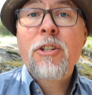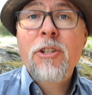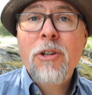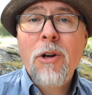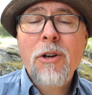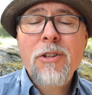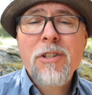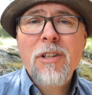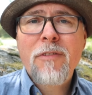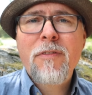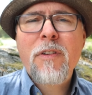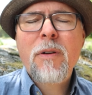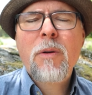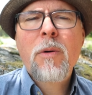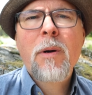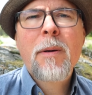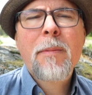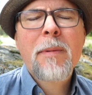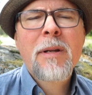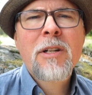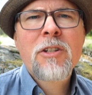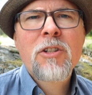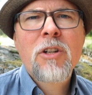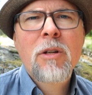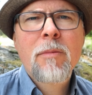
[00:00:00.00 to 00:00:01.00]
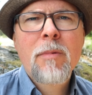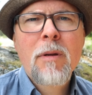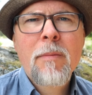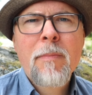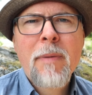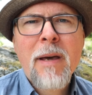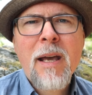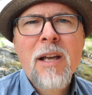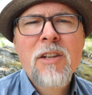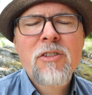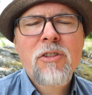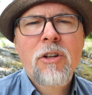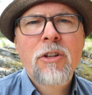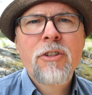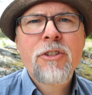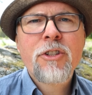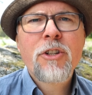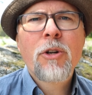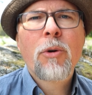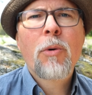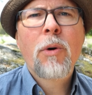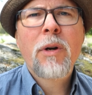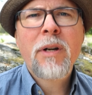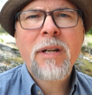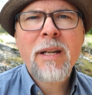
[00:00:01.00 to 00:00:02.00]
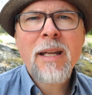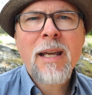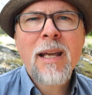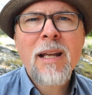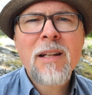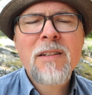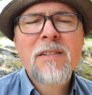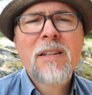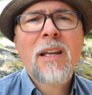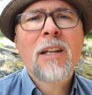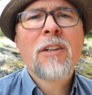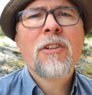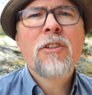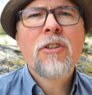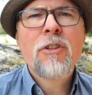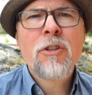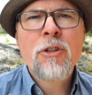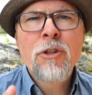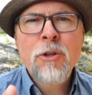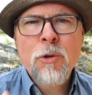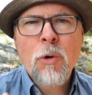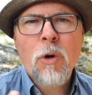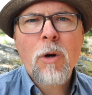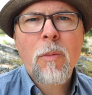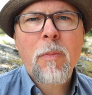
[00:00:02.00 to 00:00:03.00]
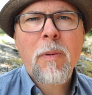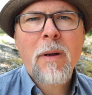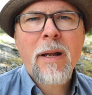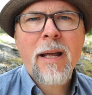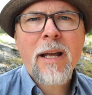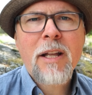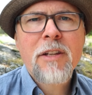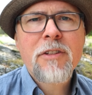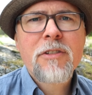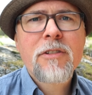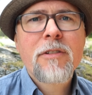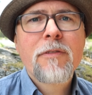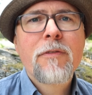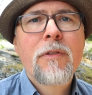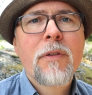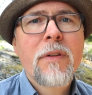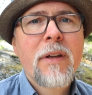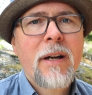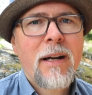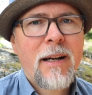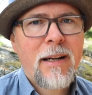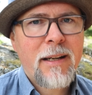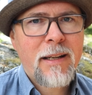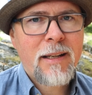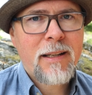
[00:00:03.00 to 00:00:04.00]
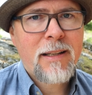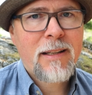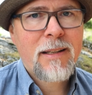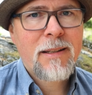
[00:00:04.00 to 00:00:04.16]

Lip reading: choice of equipment should be based on your needs and your plans for the hike.